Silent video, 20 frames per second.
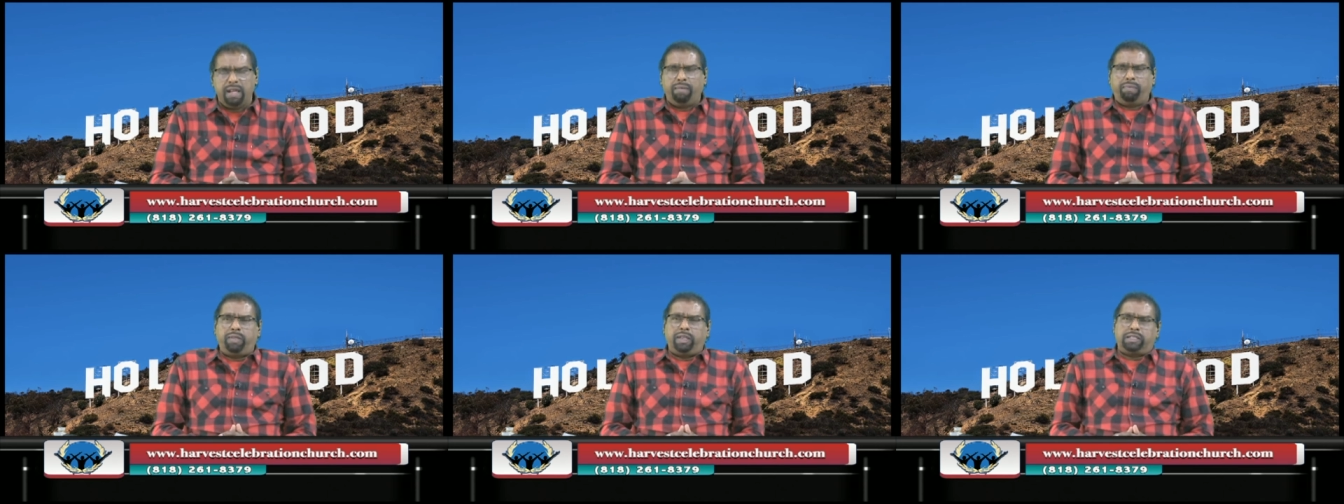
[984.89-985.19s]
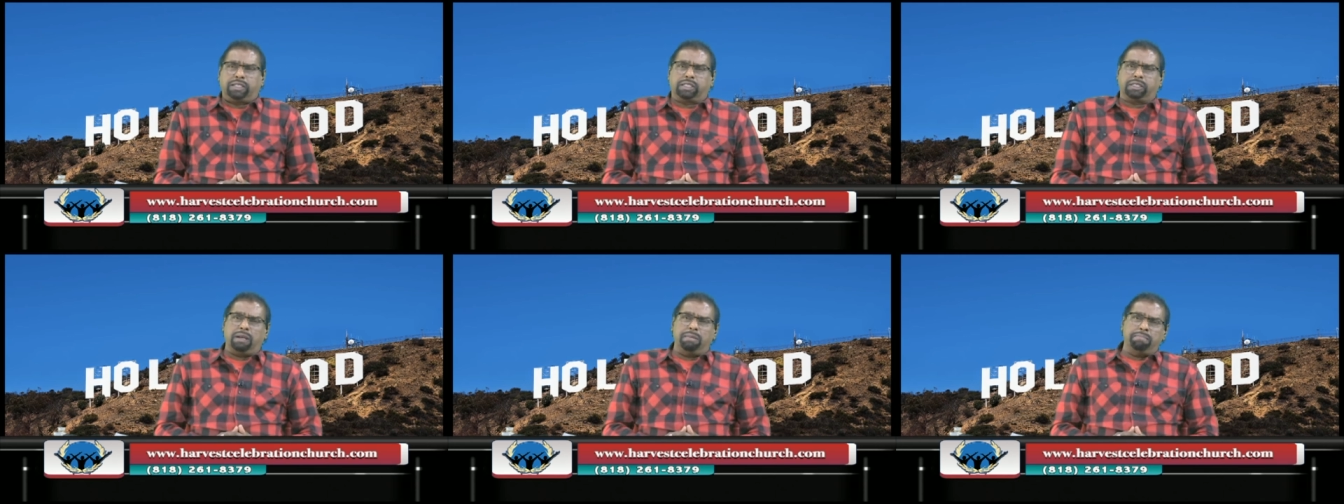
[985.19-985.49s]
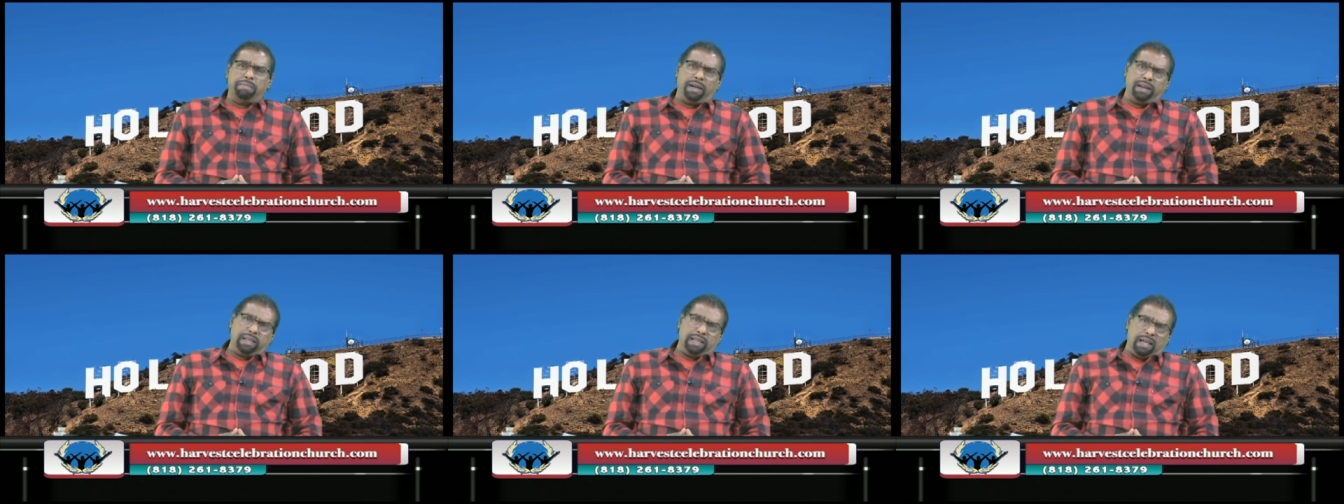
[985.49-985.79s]
There's
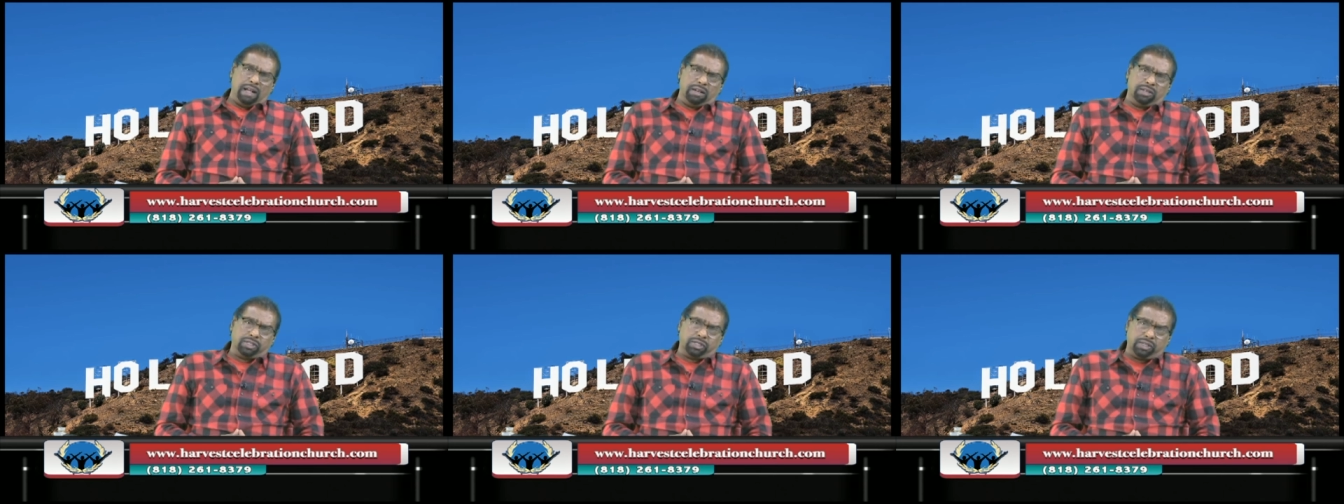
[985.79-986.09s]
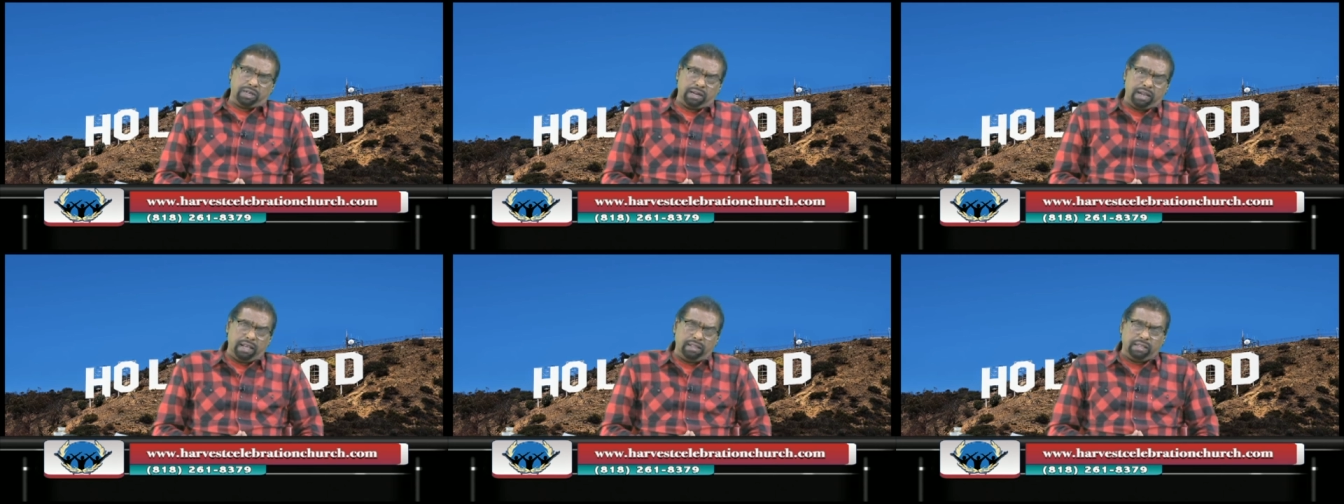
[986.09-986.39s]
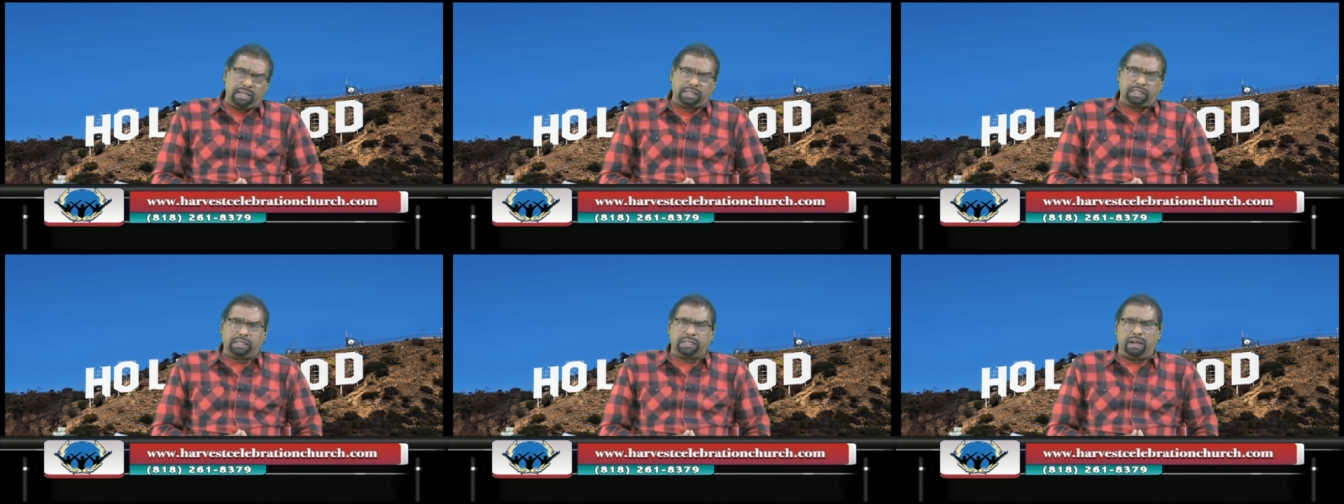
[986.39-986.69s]
somebody else today
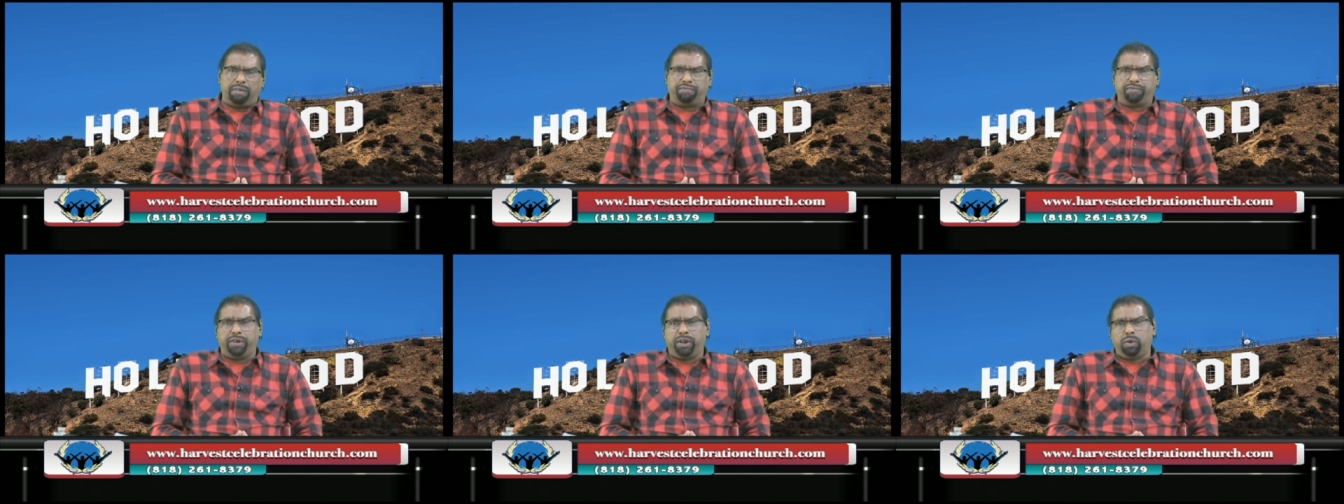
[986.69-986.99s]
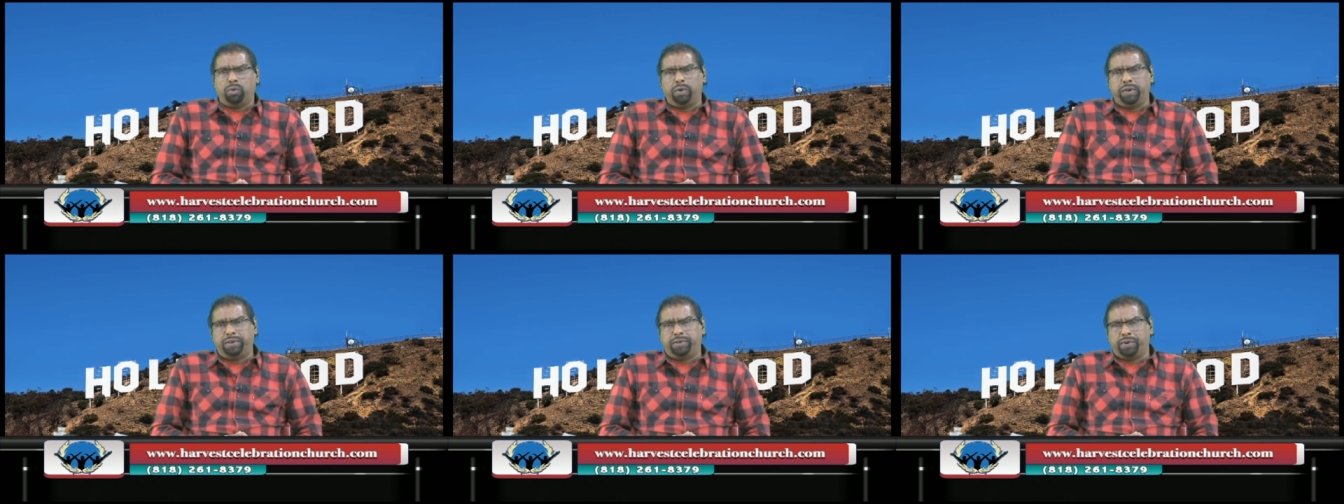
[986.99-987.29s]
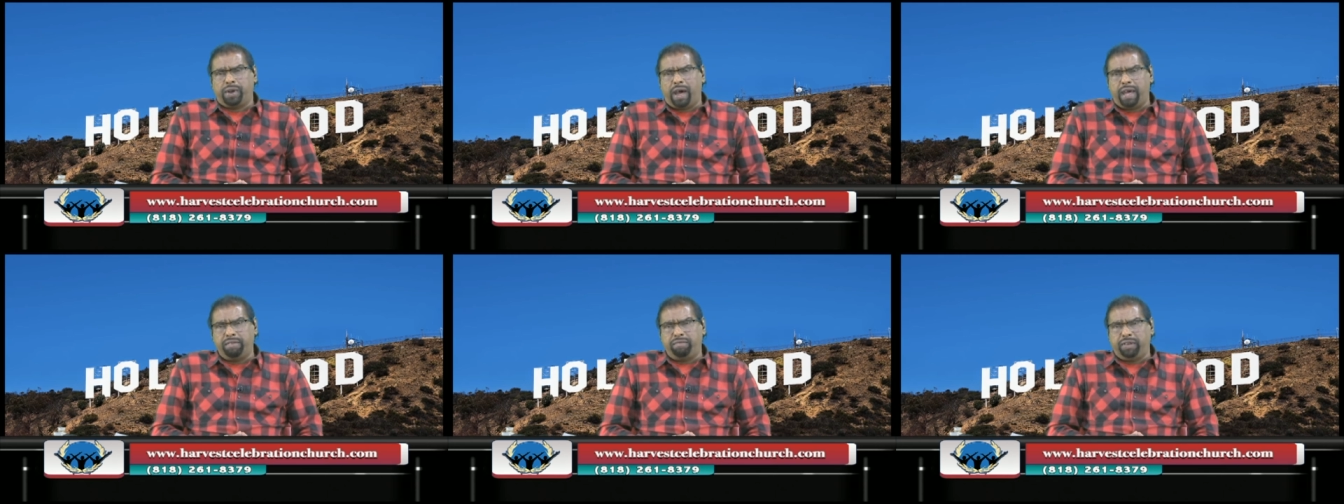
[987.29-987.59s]
that's suffering with
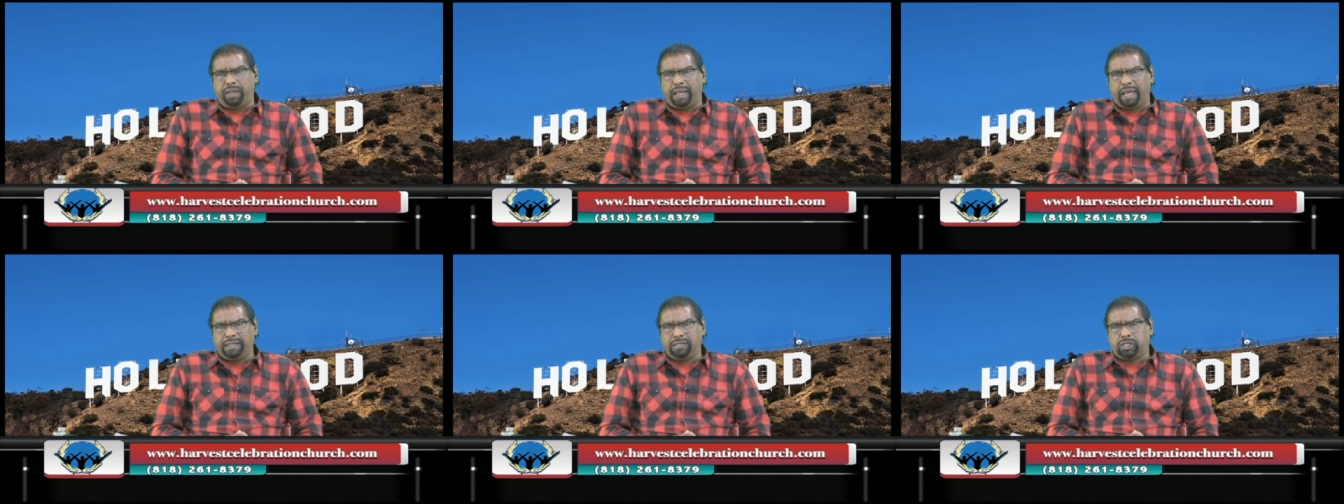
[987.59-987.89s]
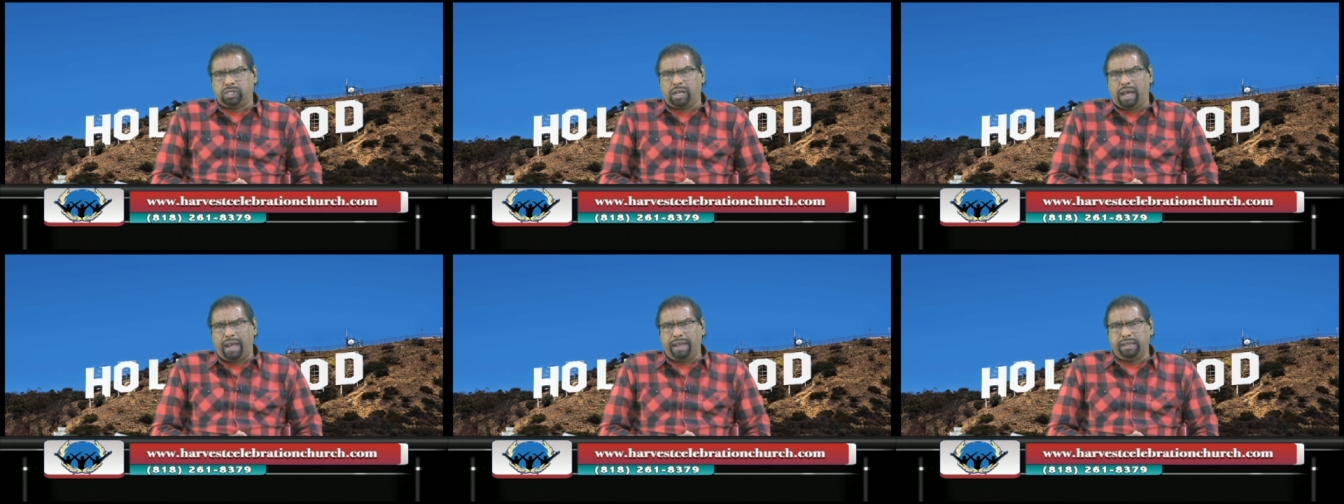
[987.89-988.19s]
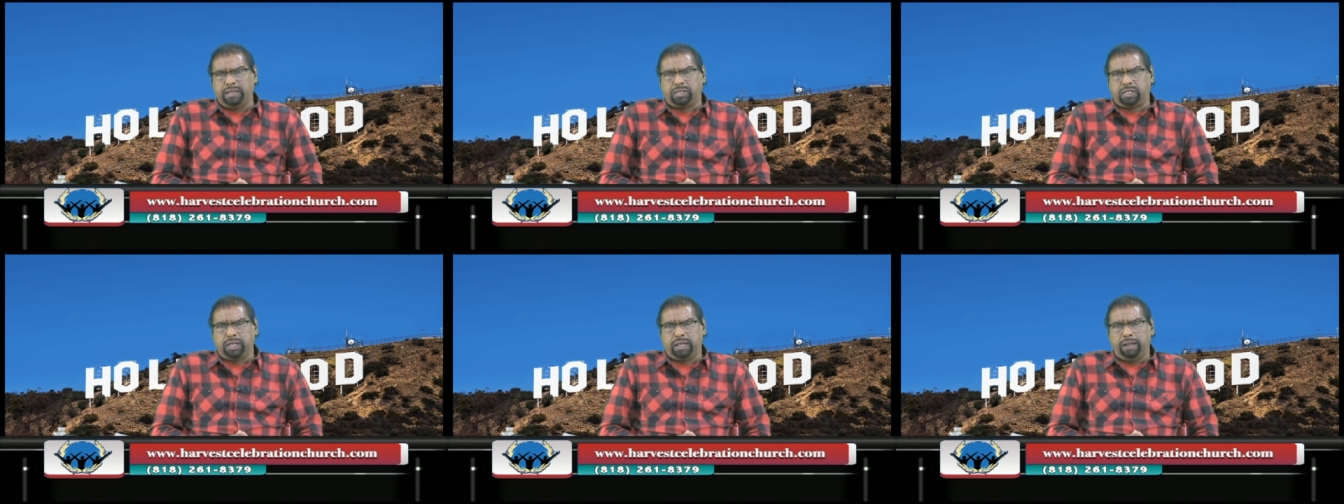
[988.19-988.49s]
driving
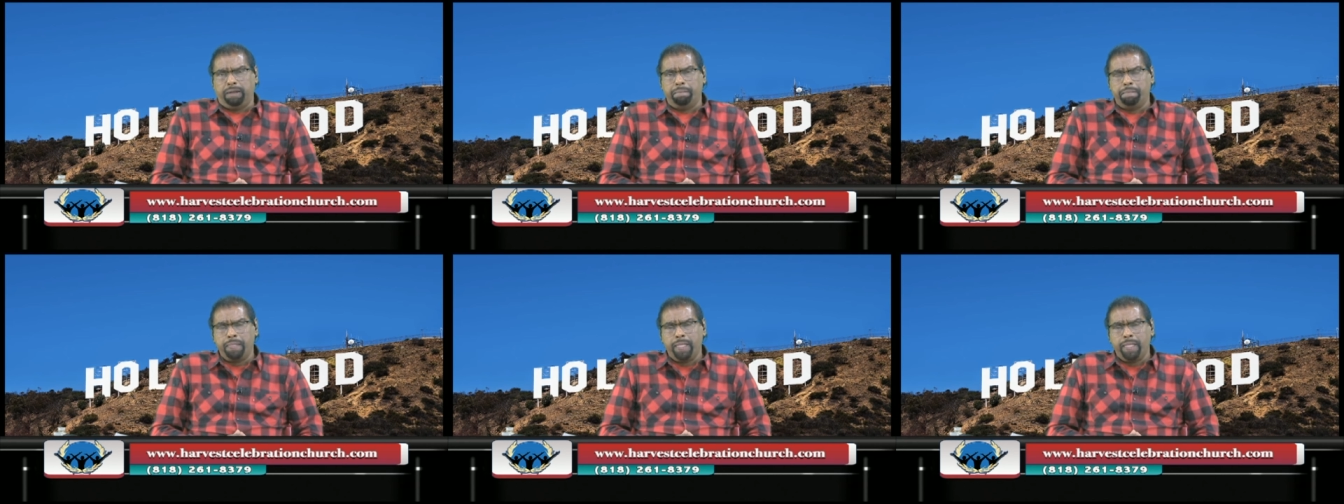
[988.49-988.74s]
anxiety.